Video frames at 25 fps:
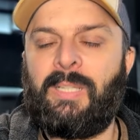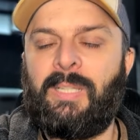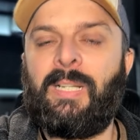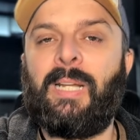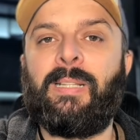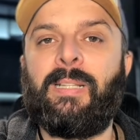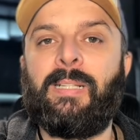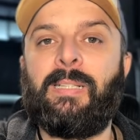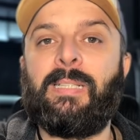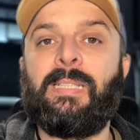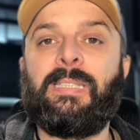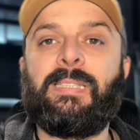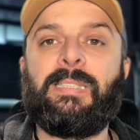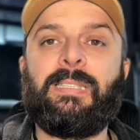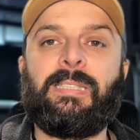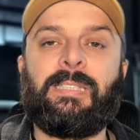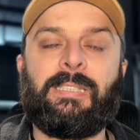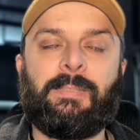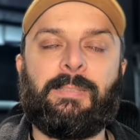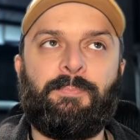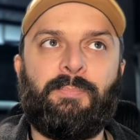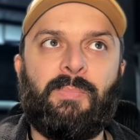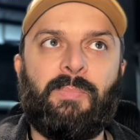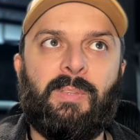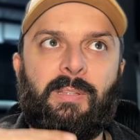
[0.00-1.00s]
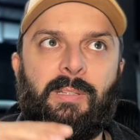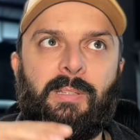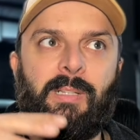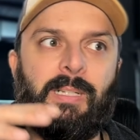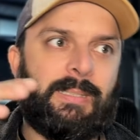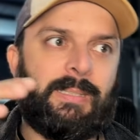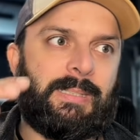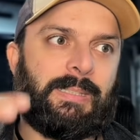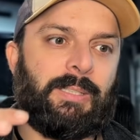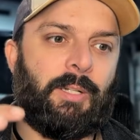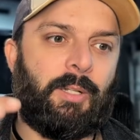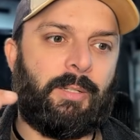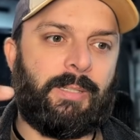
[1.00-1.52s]
Again, this is
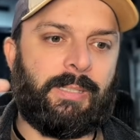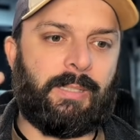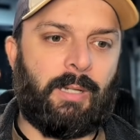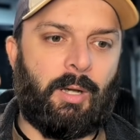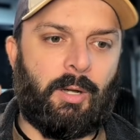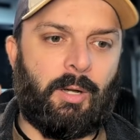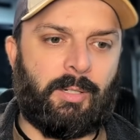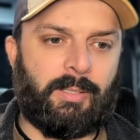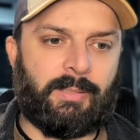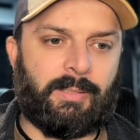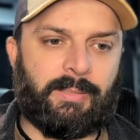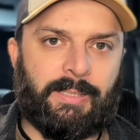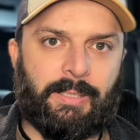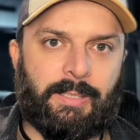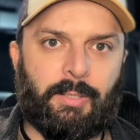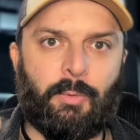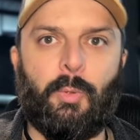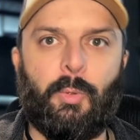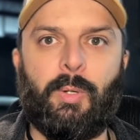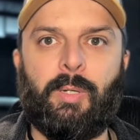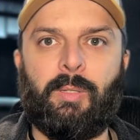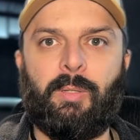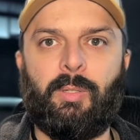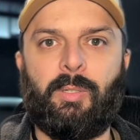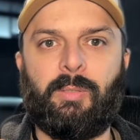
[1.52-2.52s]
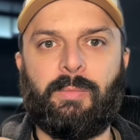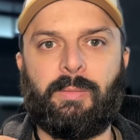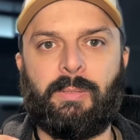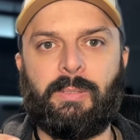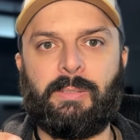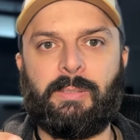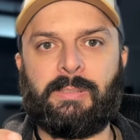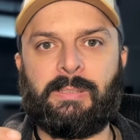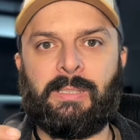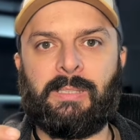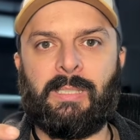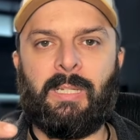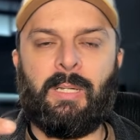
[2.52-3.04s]
installing R&D
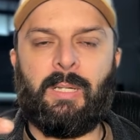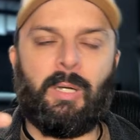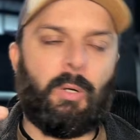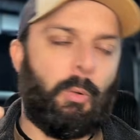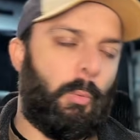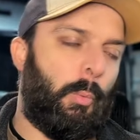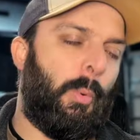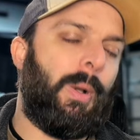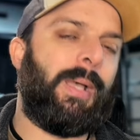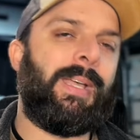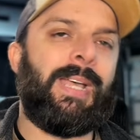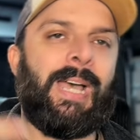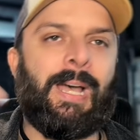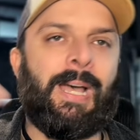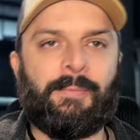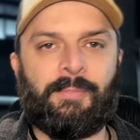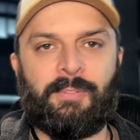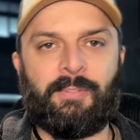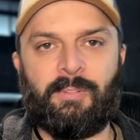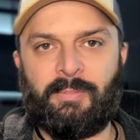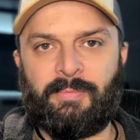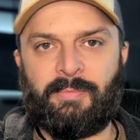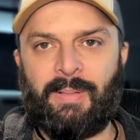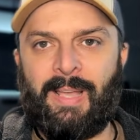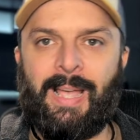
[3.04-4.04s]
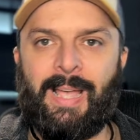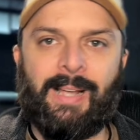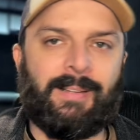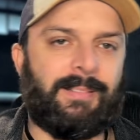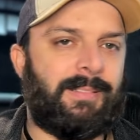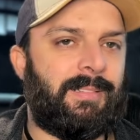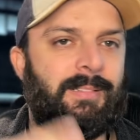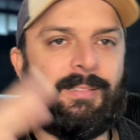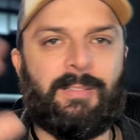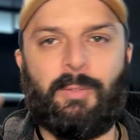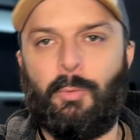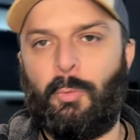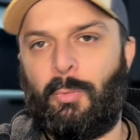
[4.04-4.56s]
coilovers way after the
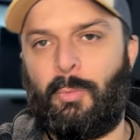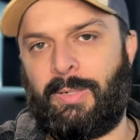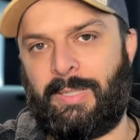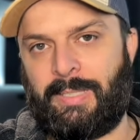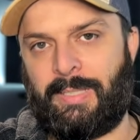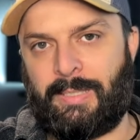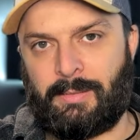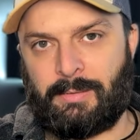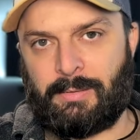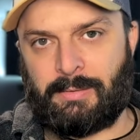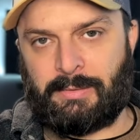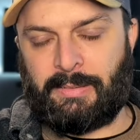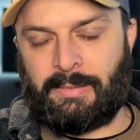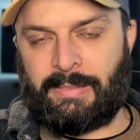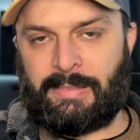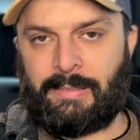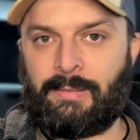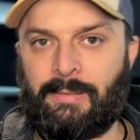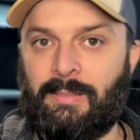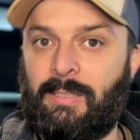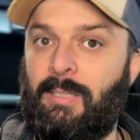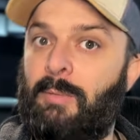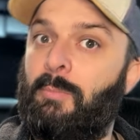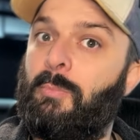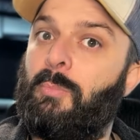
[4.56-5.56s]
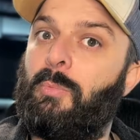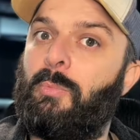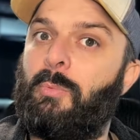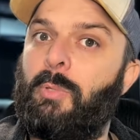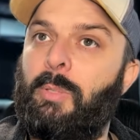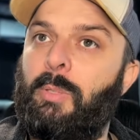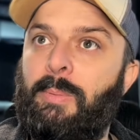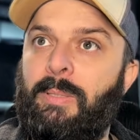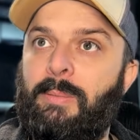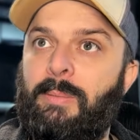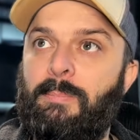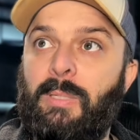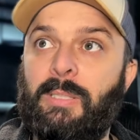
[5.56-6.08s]
fact, 20 years later, that
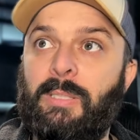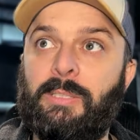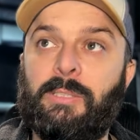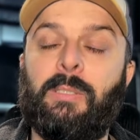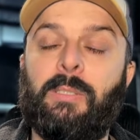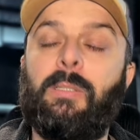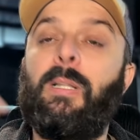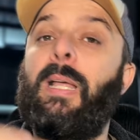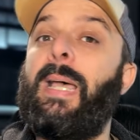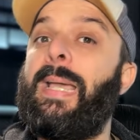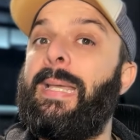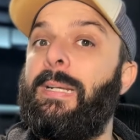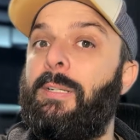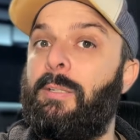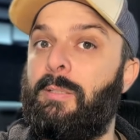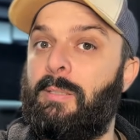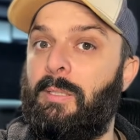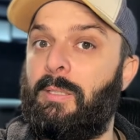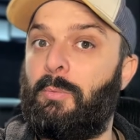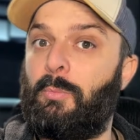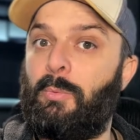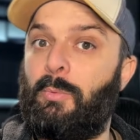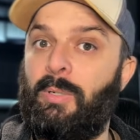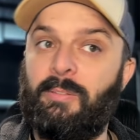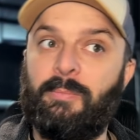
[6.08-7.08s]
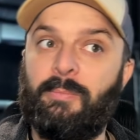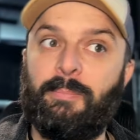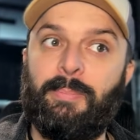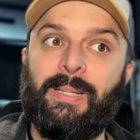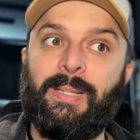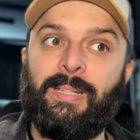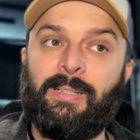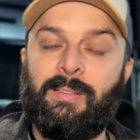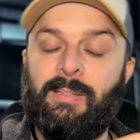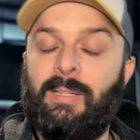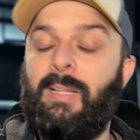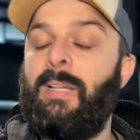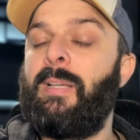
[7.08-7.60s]
would be much lighter than would have
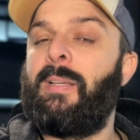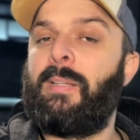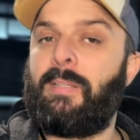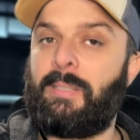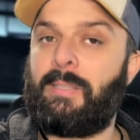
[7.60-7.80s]
been